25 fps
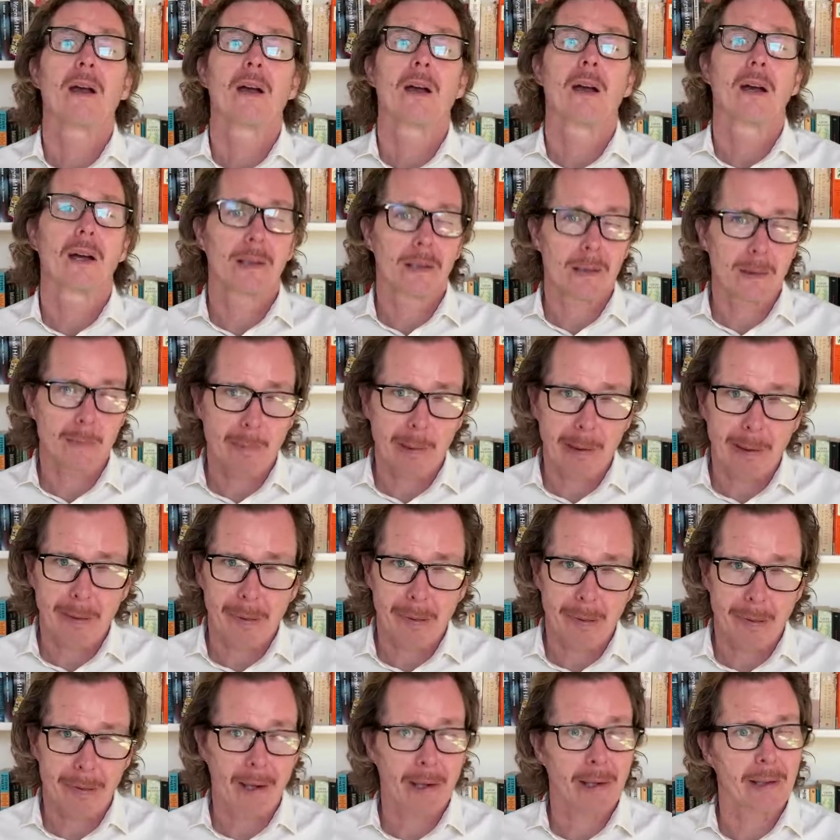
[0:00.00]
and a big
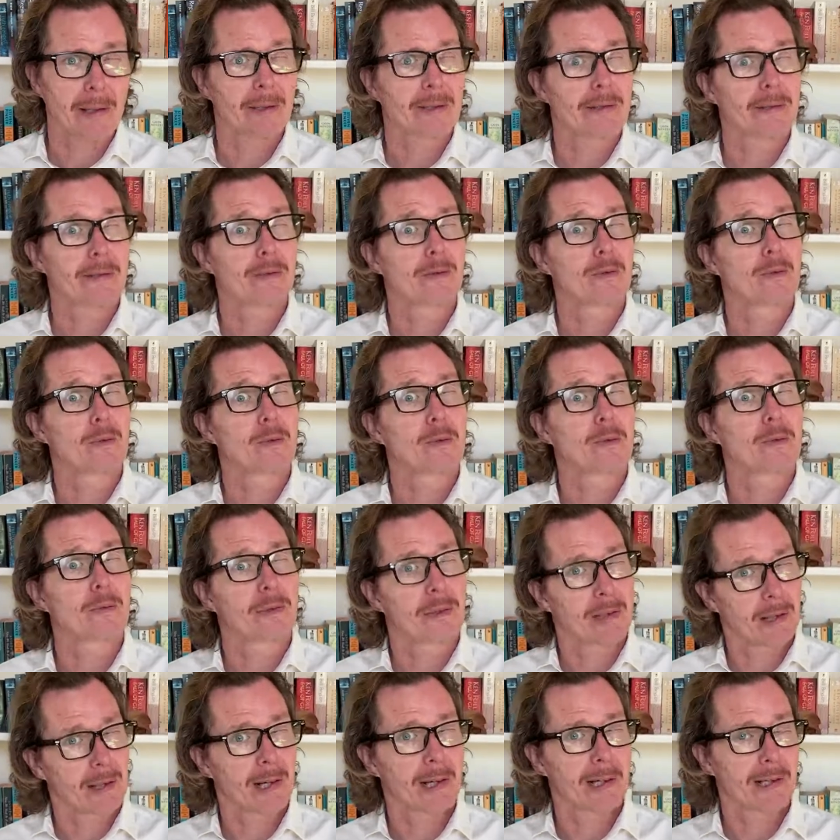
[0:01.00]
thanks to
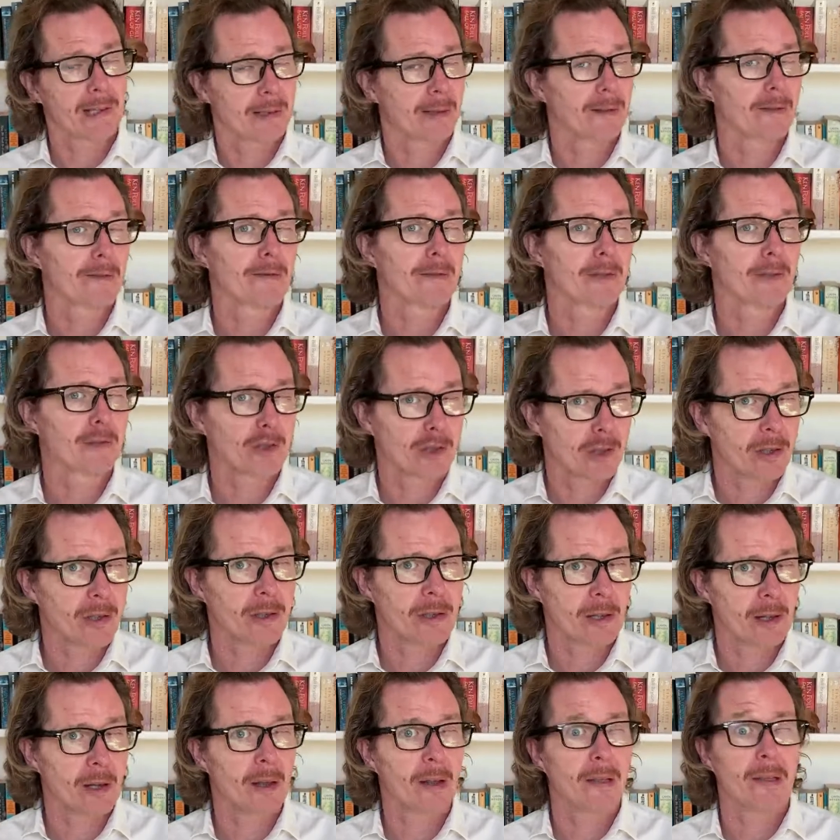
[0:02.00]
Teresa and
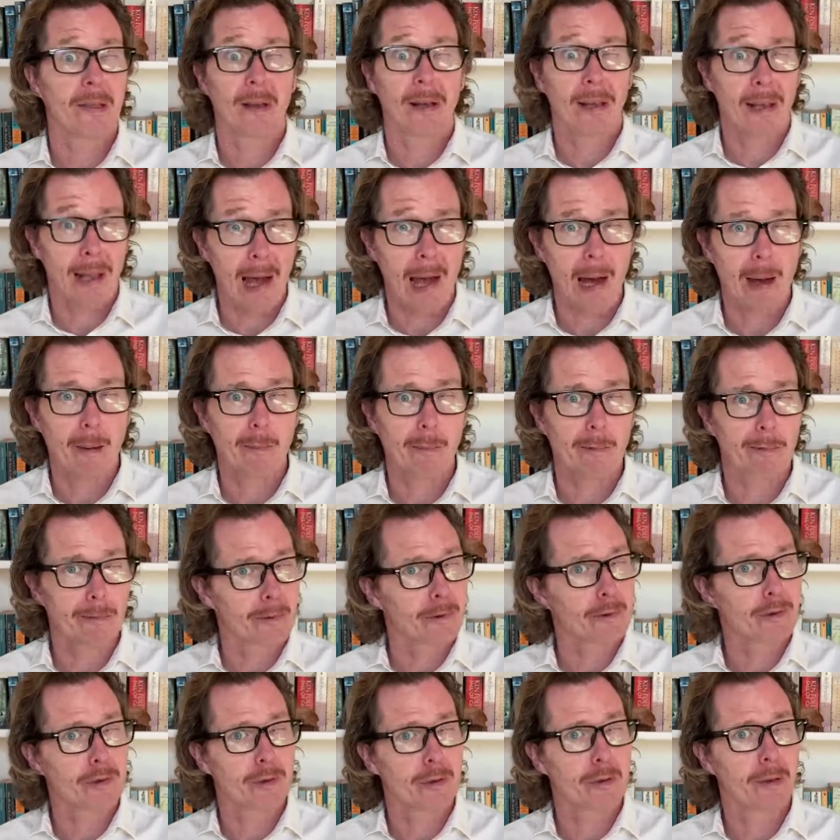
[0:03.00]
Virginia and the lab for
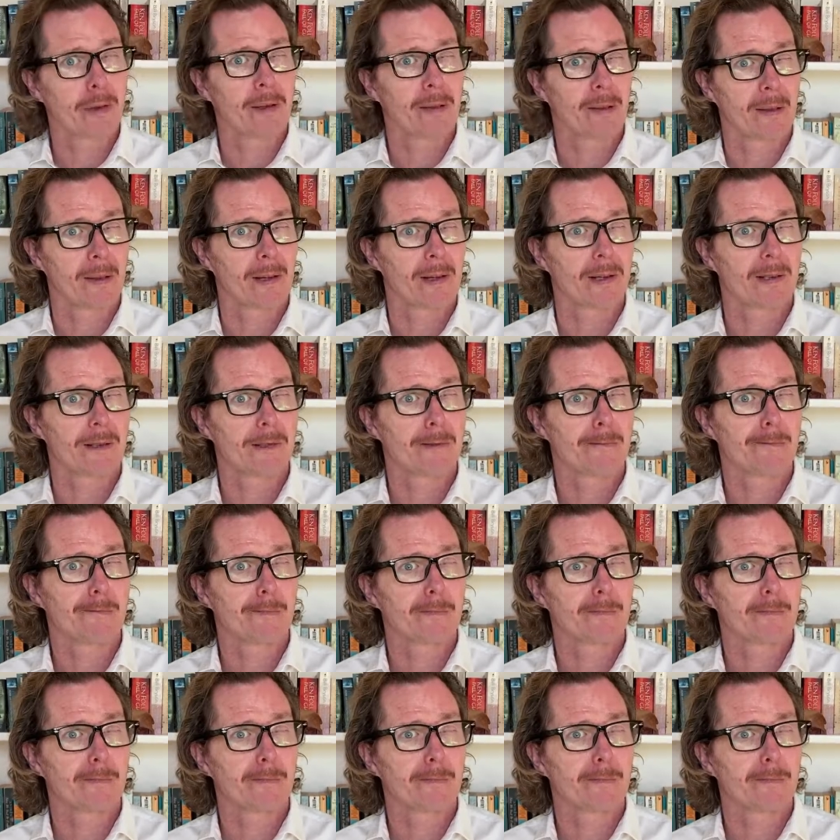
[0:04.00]
doing that.